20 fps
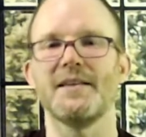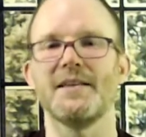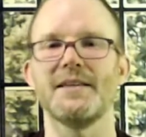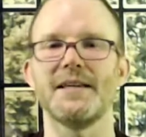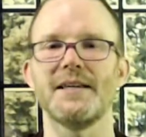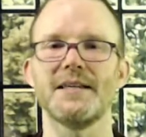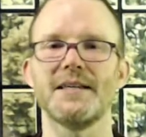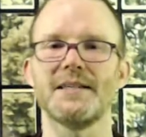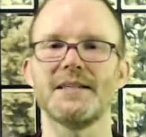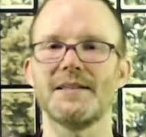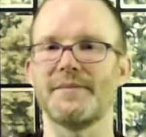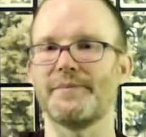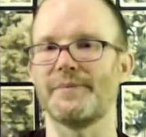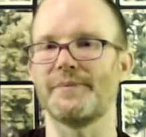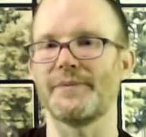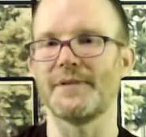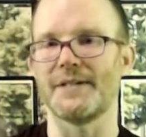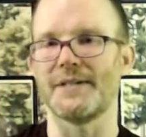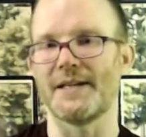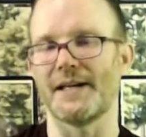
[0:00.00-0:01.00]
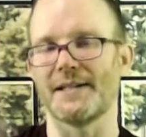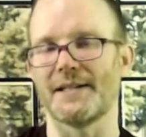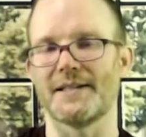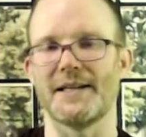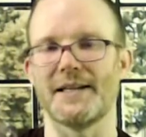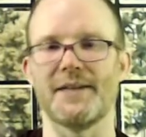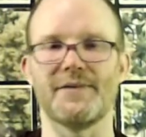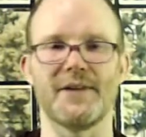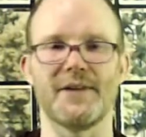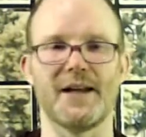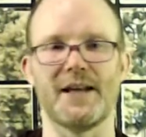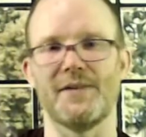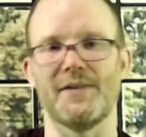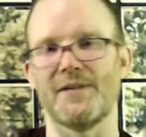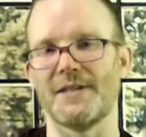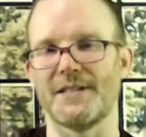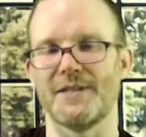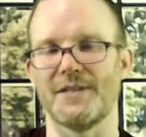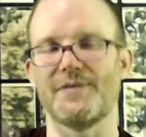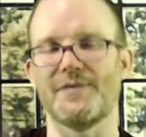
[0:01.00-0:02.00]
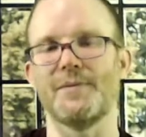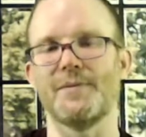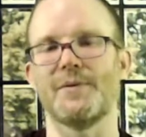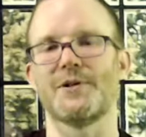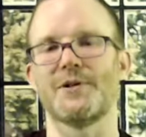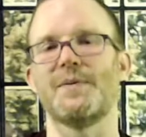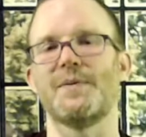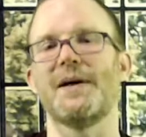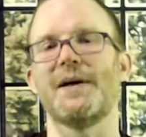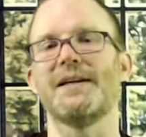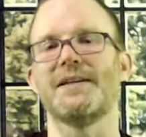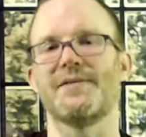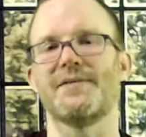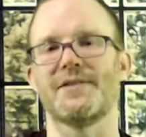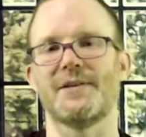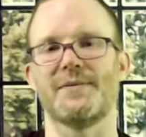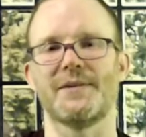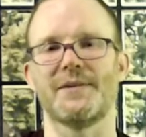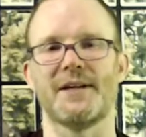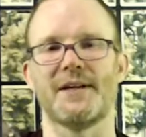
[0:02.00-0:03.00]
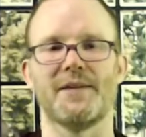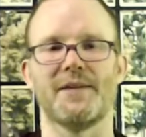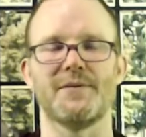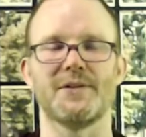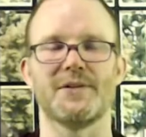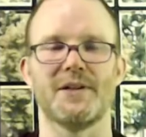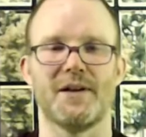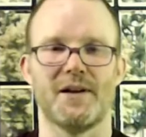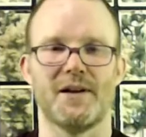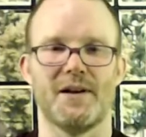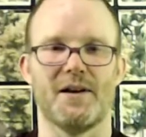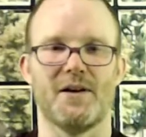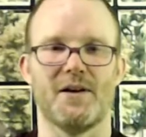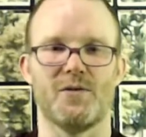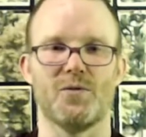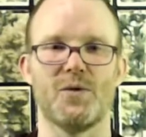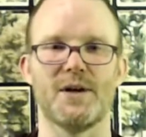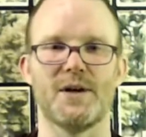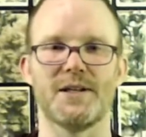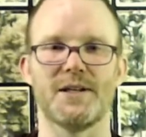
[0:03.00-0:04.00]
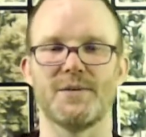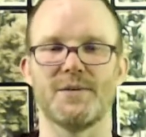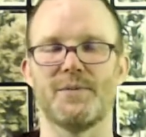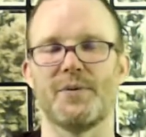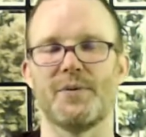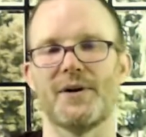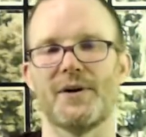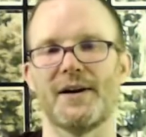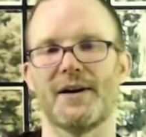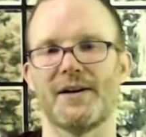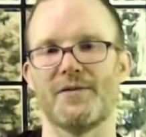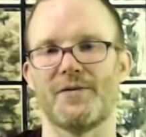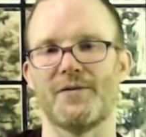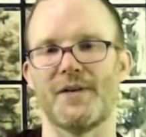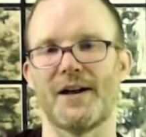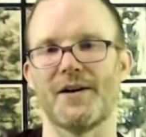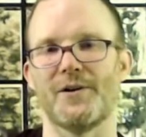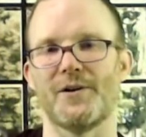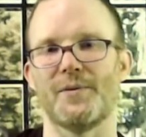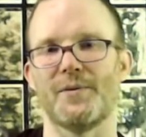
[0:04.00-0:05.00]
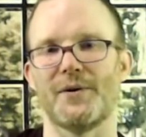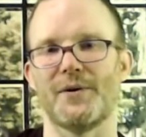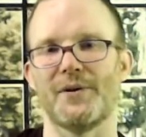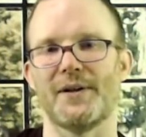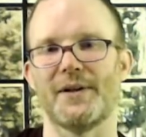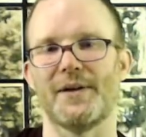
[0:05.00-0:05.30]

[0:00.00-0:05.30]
These texts have kind of a different perspective sometimes on what is important and valuable.